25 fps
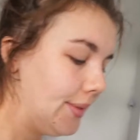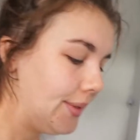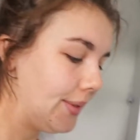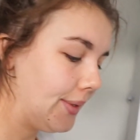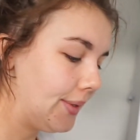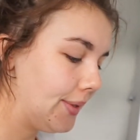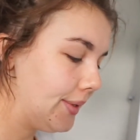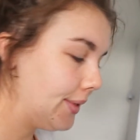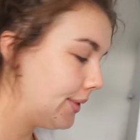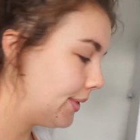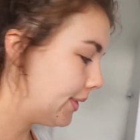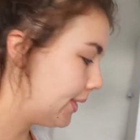
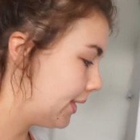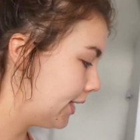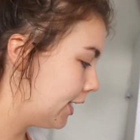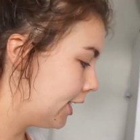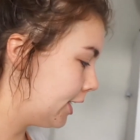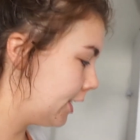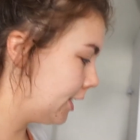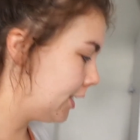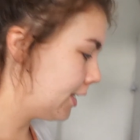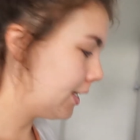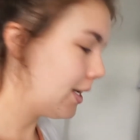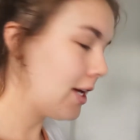So
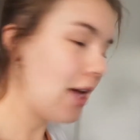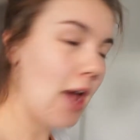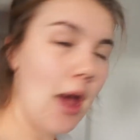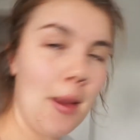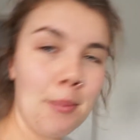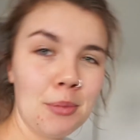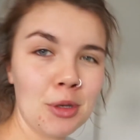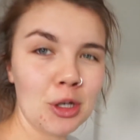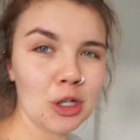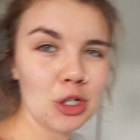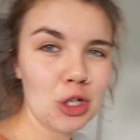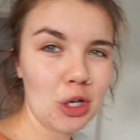
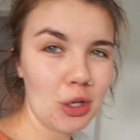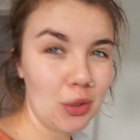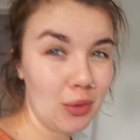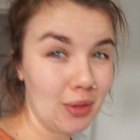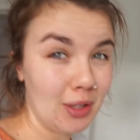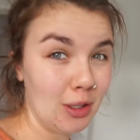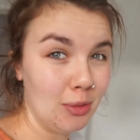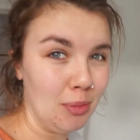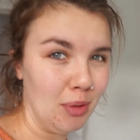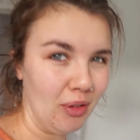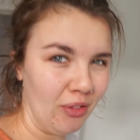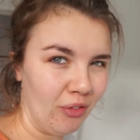I'm gonna show you a
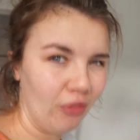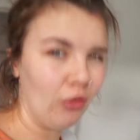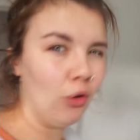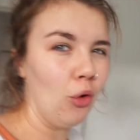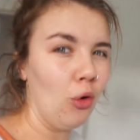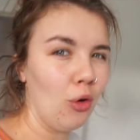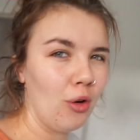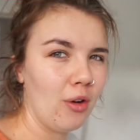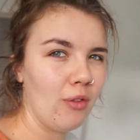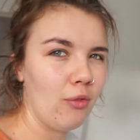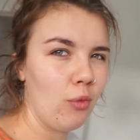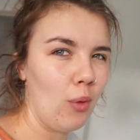little
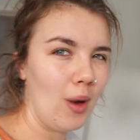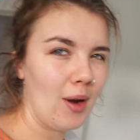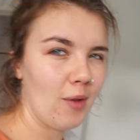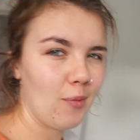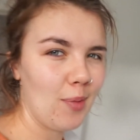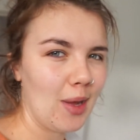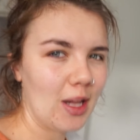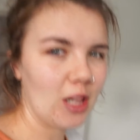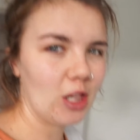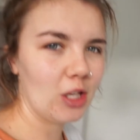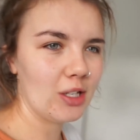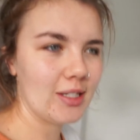before of one of
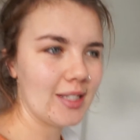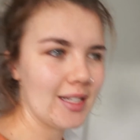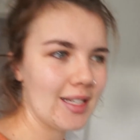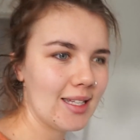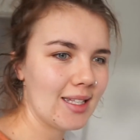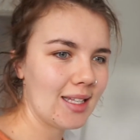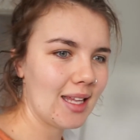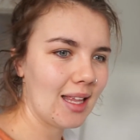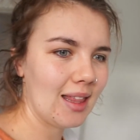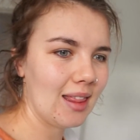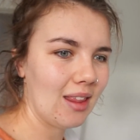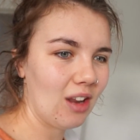my
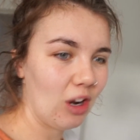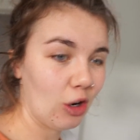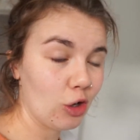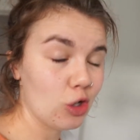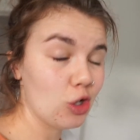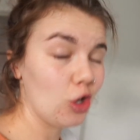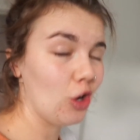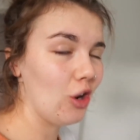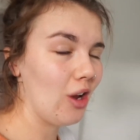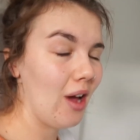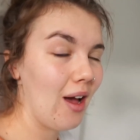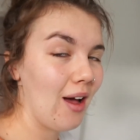closets, and then I'll
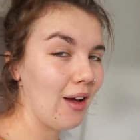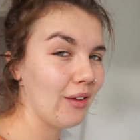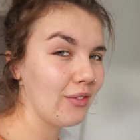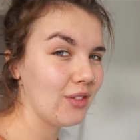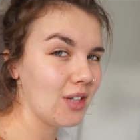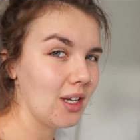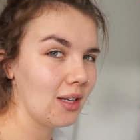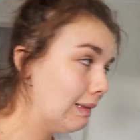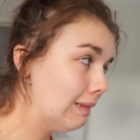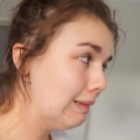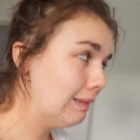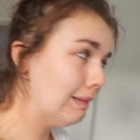show you
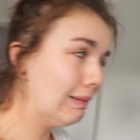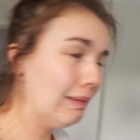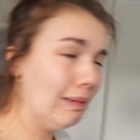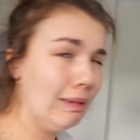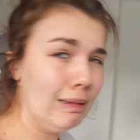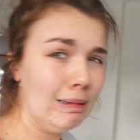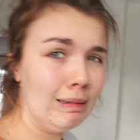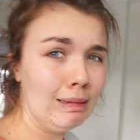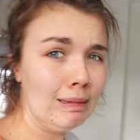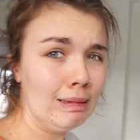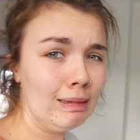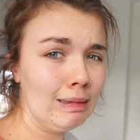after.
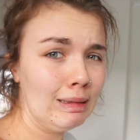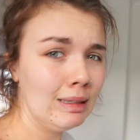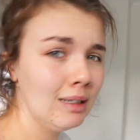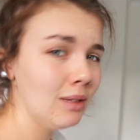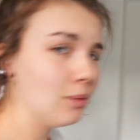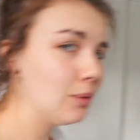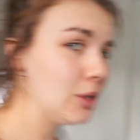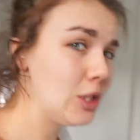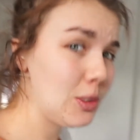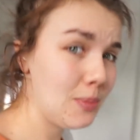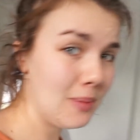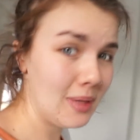
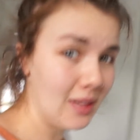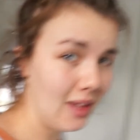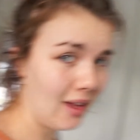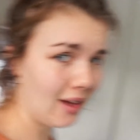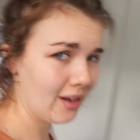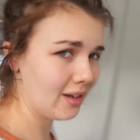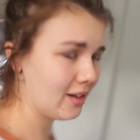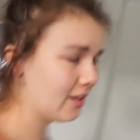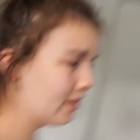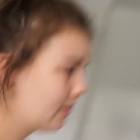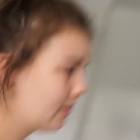Wish me luck.